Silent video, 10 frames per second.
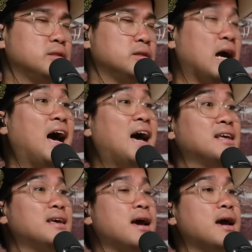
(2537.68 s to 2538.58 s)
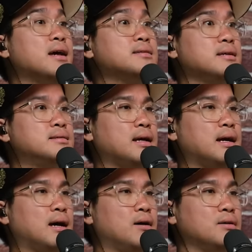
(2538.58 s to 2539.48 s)
Inside Out. Ah mm. yes,
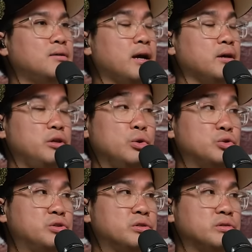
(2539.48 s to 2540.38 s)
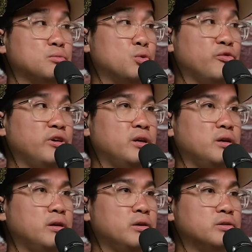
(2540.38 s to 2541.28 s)
Inside Out. It. Right, huge
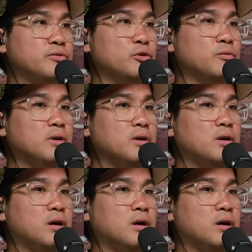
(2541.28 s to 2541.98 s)
movie, yep. huge film.